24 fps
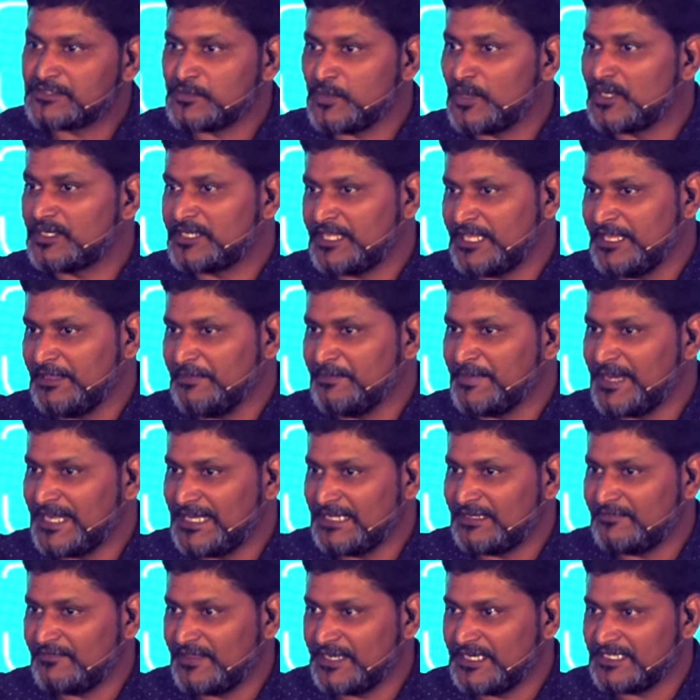That's what He
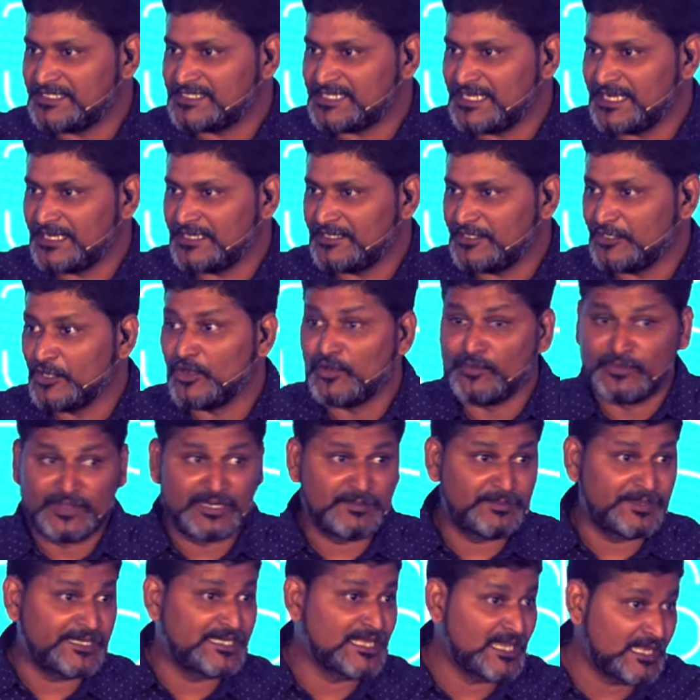meant when He said,
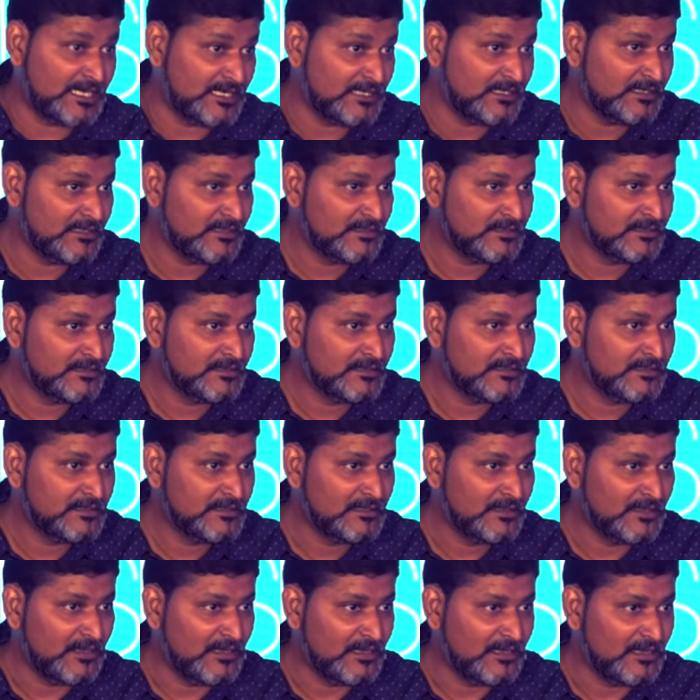Your will be done
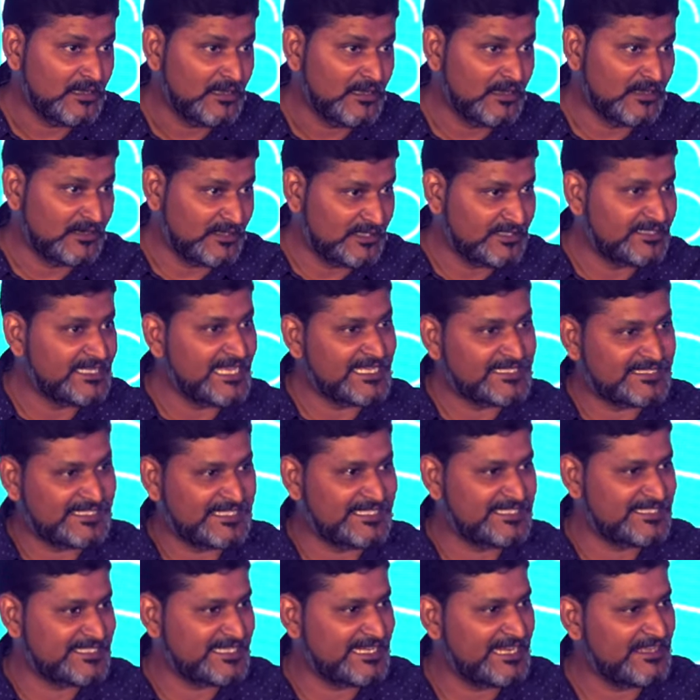on earth
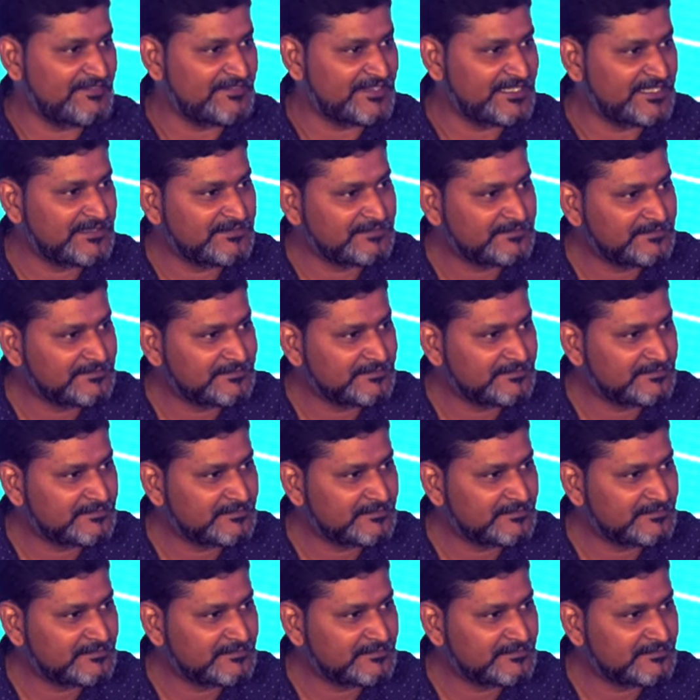as it is in heaven.